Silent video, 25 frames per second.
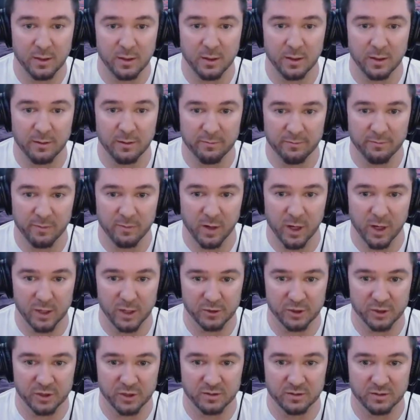of
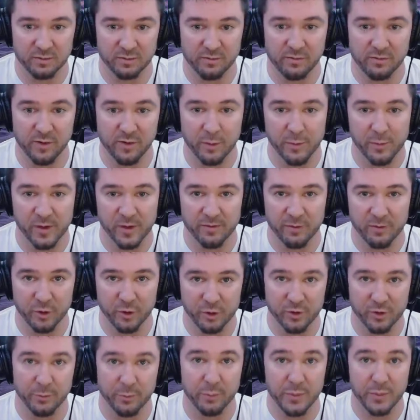Hodgkin's lymphoma
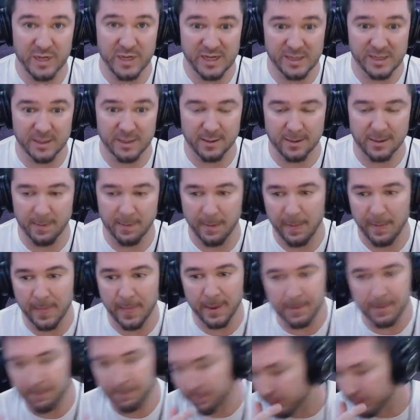version B.
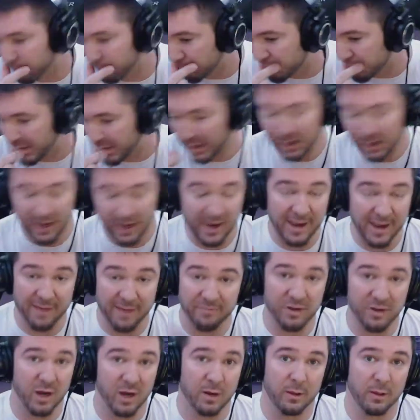I have
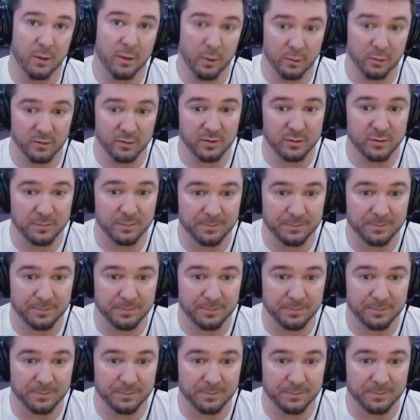none of those.